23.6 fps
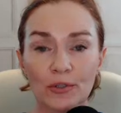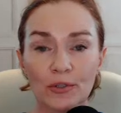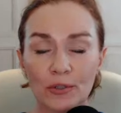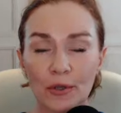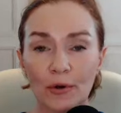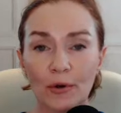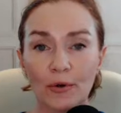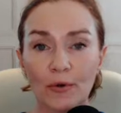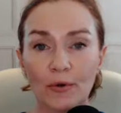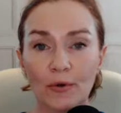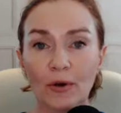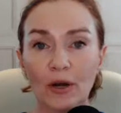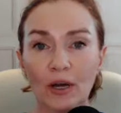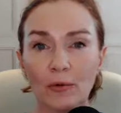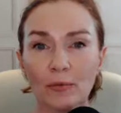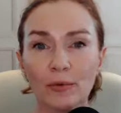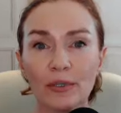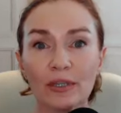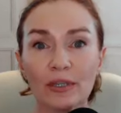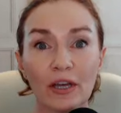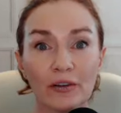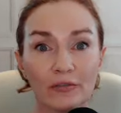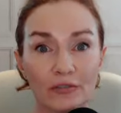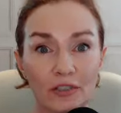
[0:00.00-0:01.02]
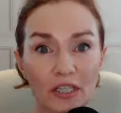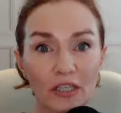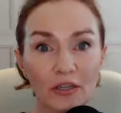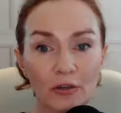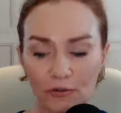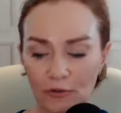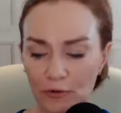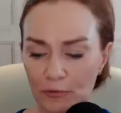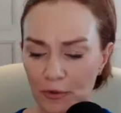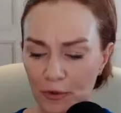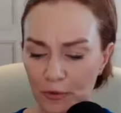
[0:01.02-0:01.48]
So we'd love to
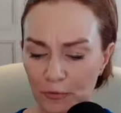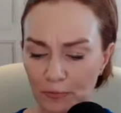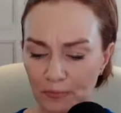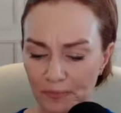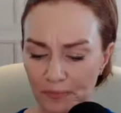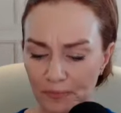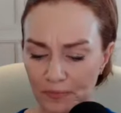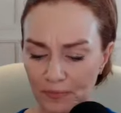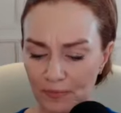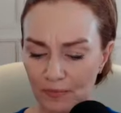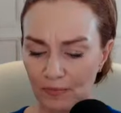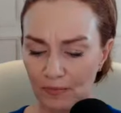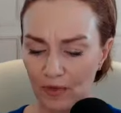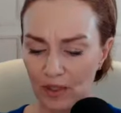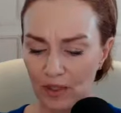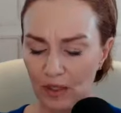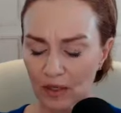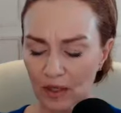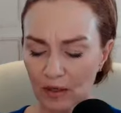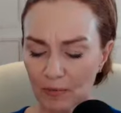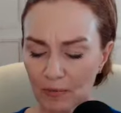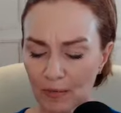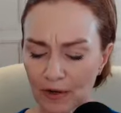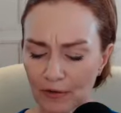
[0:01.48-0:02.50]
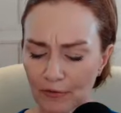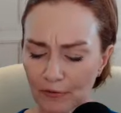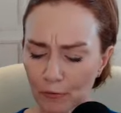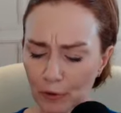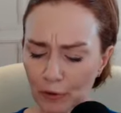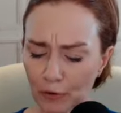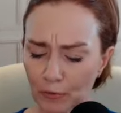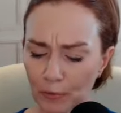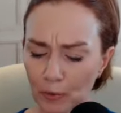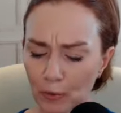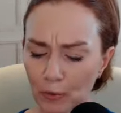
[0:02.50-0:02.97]
hear from you. My
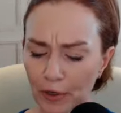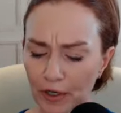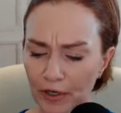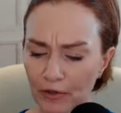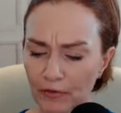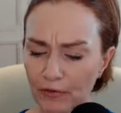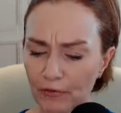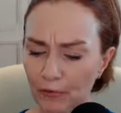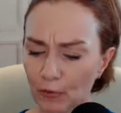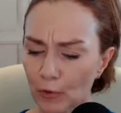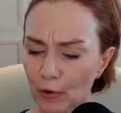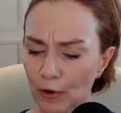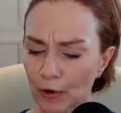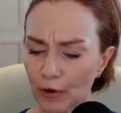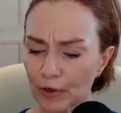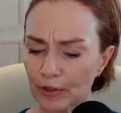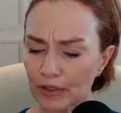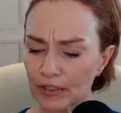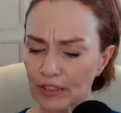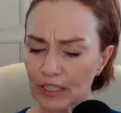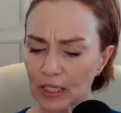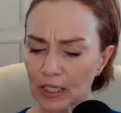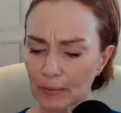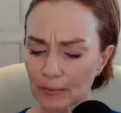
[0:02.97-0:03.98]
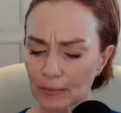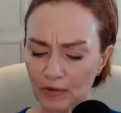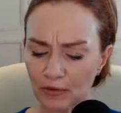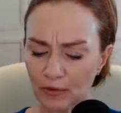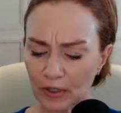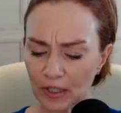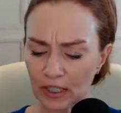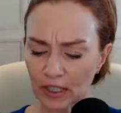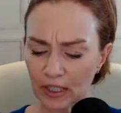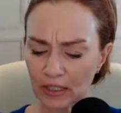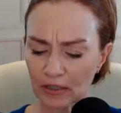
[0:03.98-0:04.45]
fourth point for tips
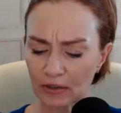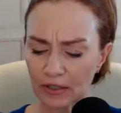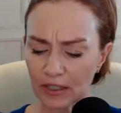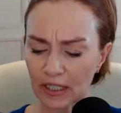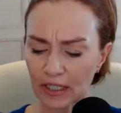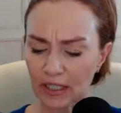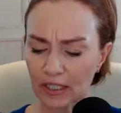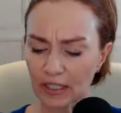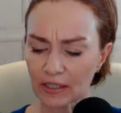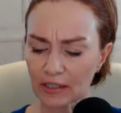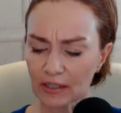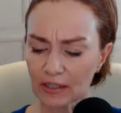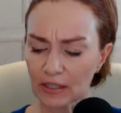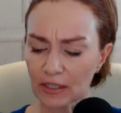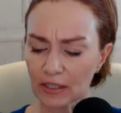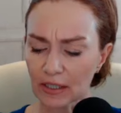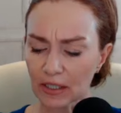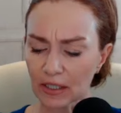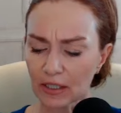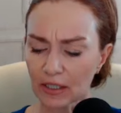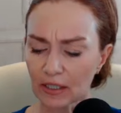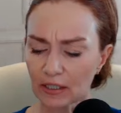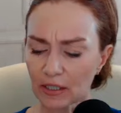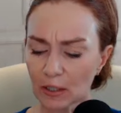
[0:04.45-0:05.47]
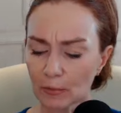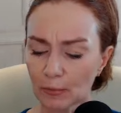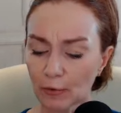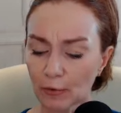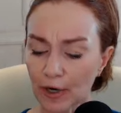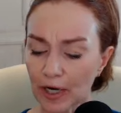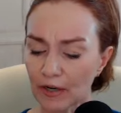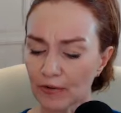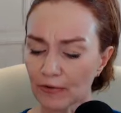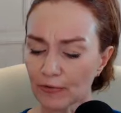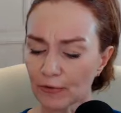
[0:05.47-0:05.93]
for healing is to
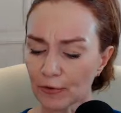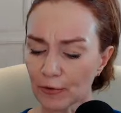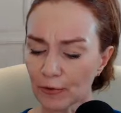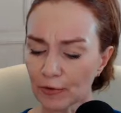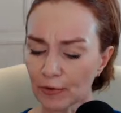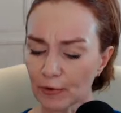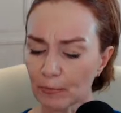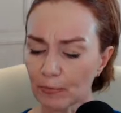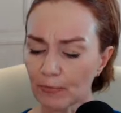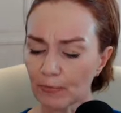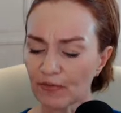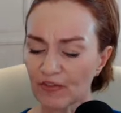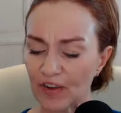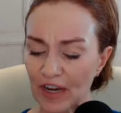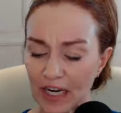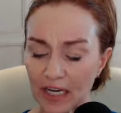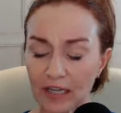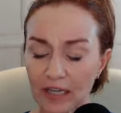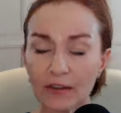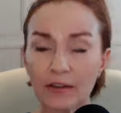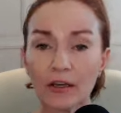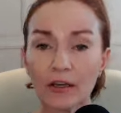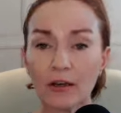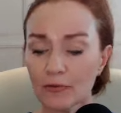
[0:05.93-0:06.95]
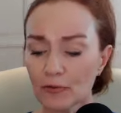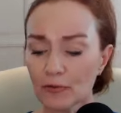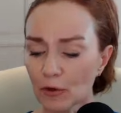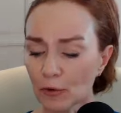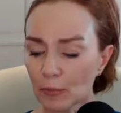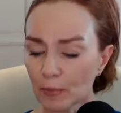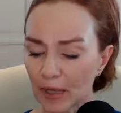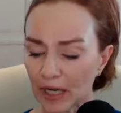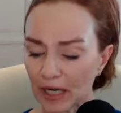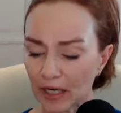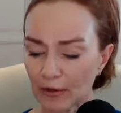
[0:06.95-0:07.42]
pray for the faith of
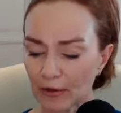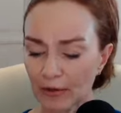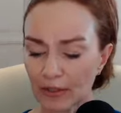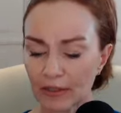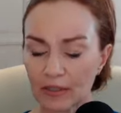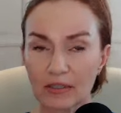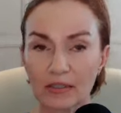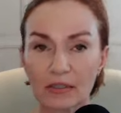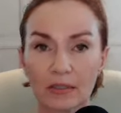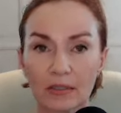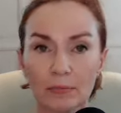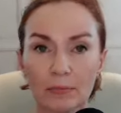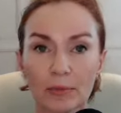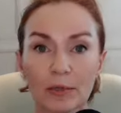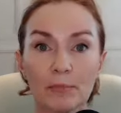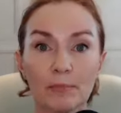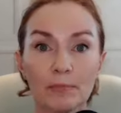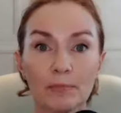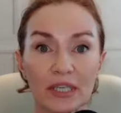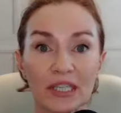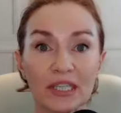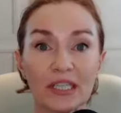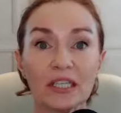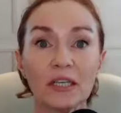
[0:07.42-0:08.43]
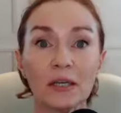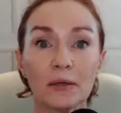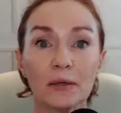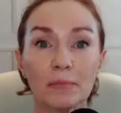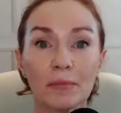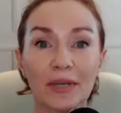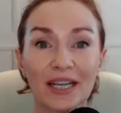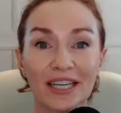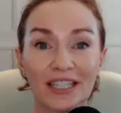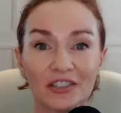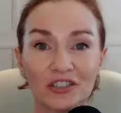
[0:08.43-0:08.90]
your parents, but be
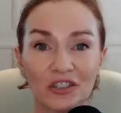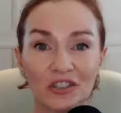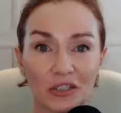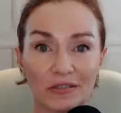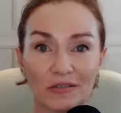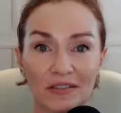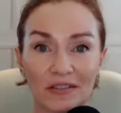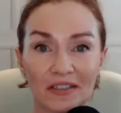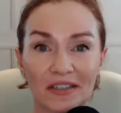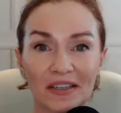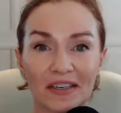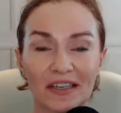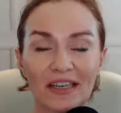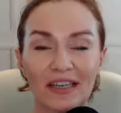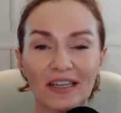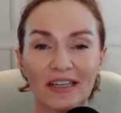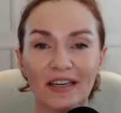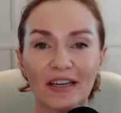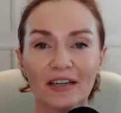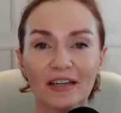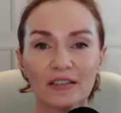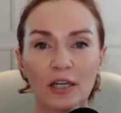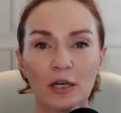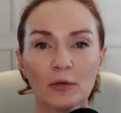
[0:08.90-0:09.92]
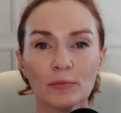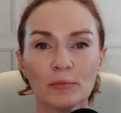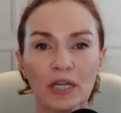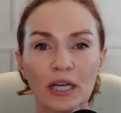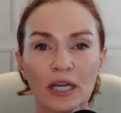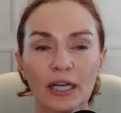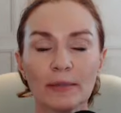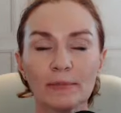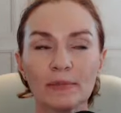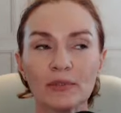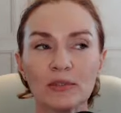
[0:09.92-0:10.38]
patient. Now,
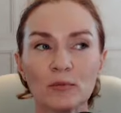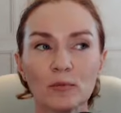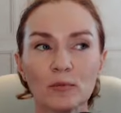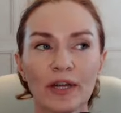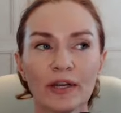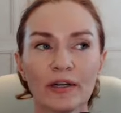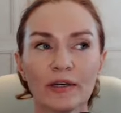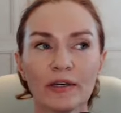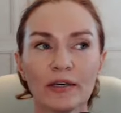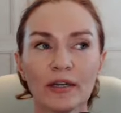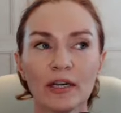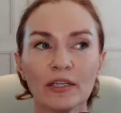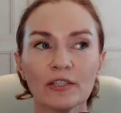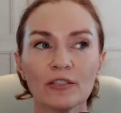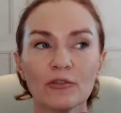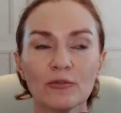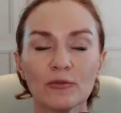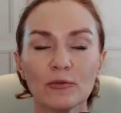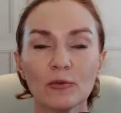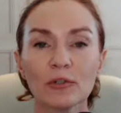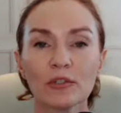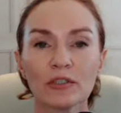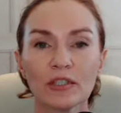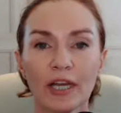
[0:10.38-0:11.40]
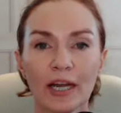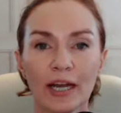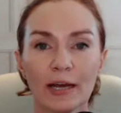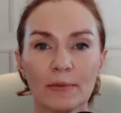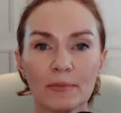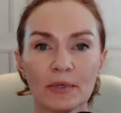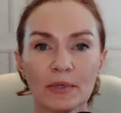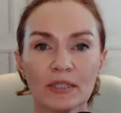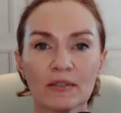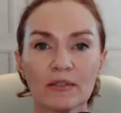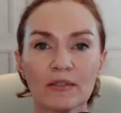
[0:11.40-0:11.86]
sometimes when a divorce
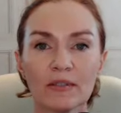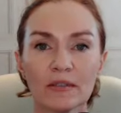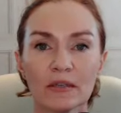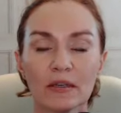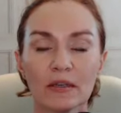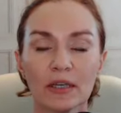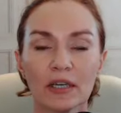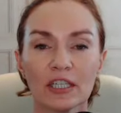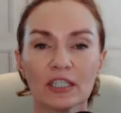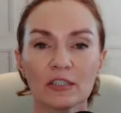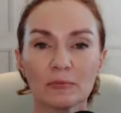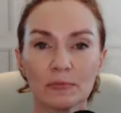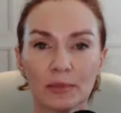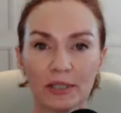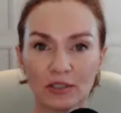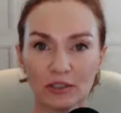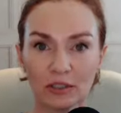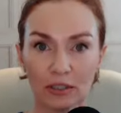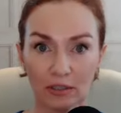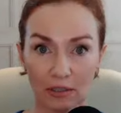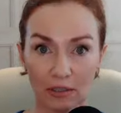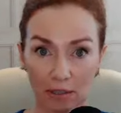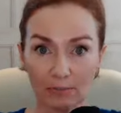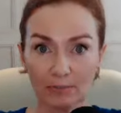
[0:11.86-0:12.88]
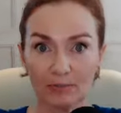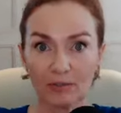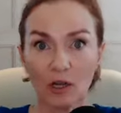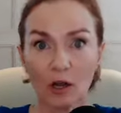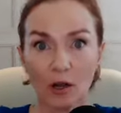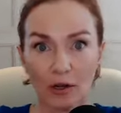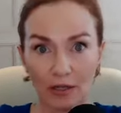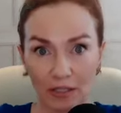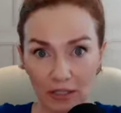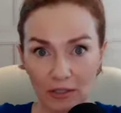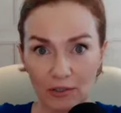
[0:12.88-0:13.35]
happens, especially I'm
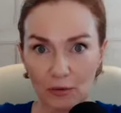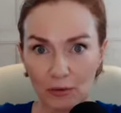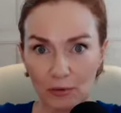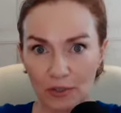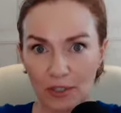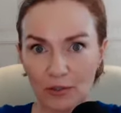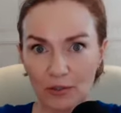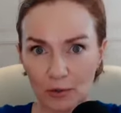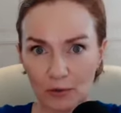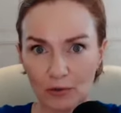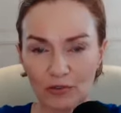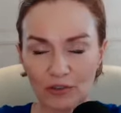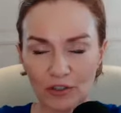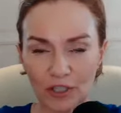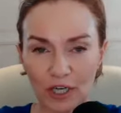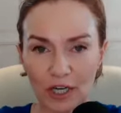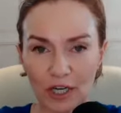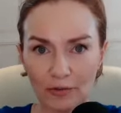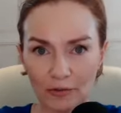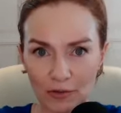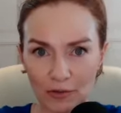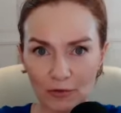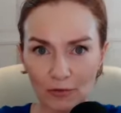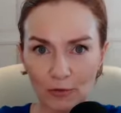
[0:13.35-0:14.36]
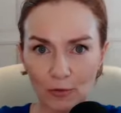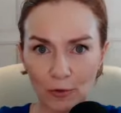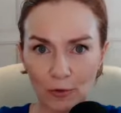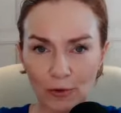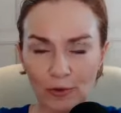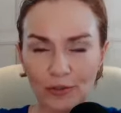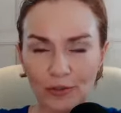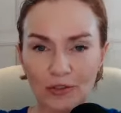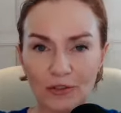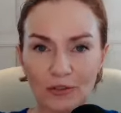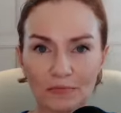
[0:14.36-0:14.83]
talking to an adult child of
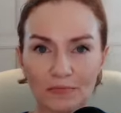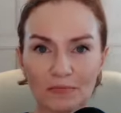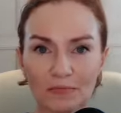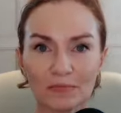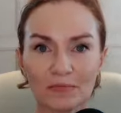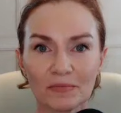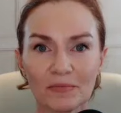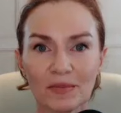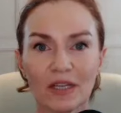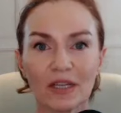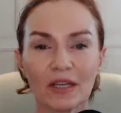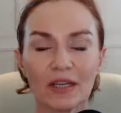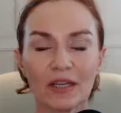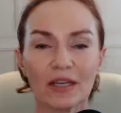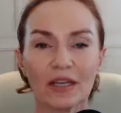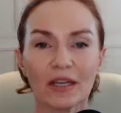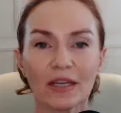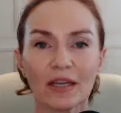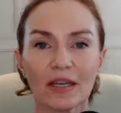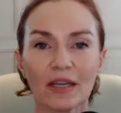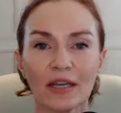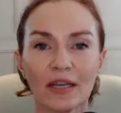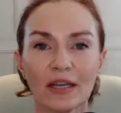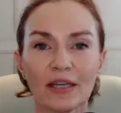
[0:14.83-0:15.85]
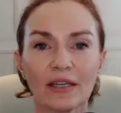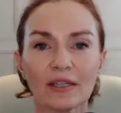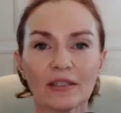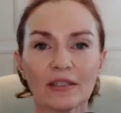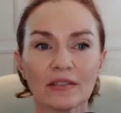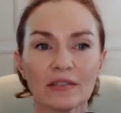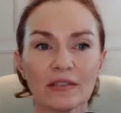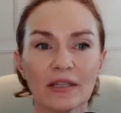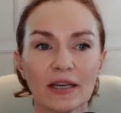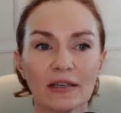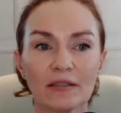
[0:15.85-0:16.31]
divorce,
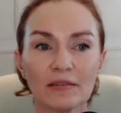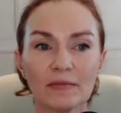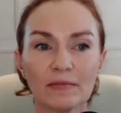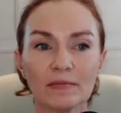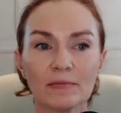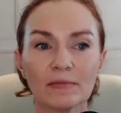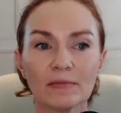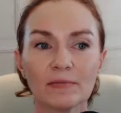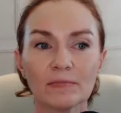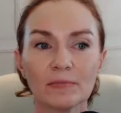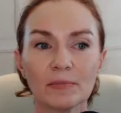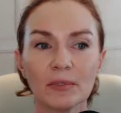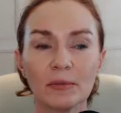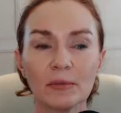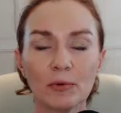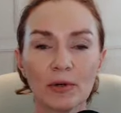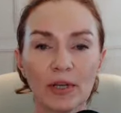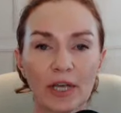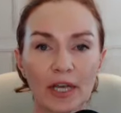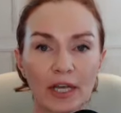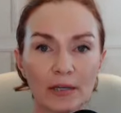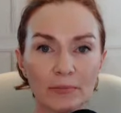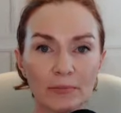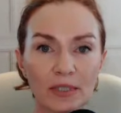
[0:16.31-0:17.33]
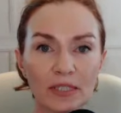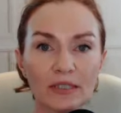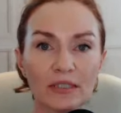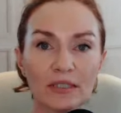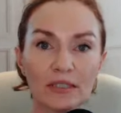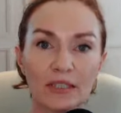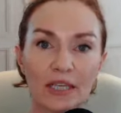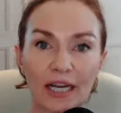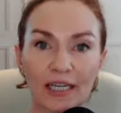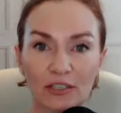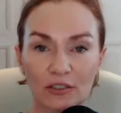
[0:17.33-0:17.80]
is that people can be
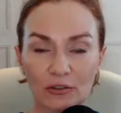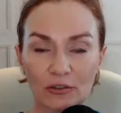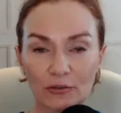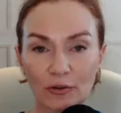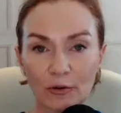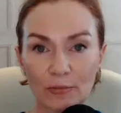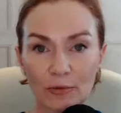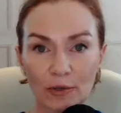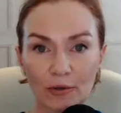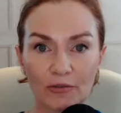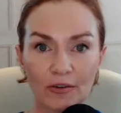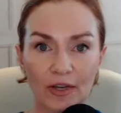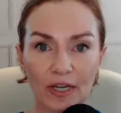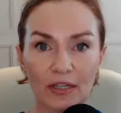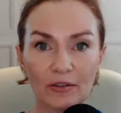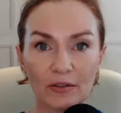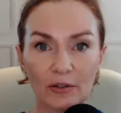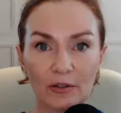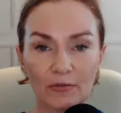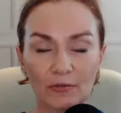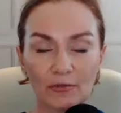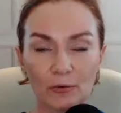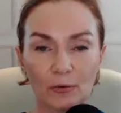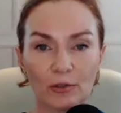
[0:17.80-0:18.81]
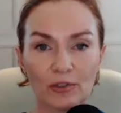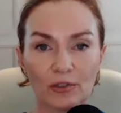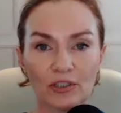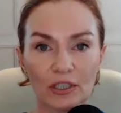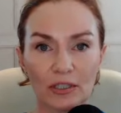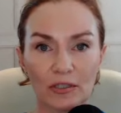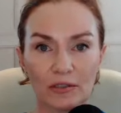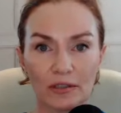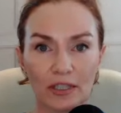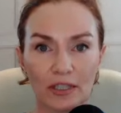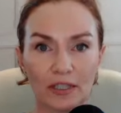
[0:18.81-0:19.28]
detached from their faith,
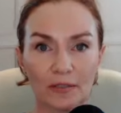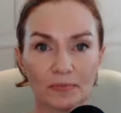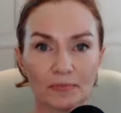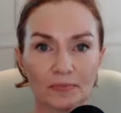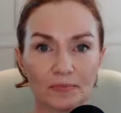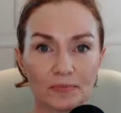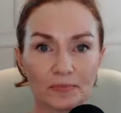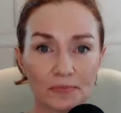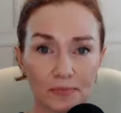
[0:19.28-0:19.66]
unfortunately.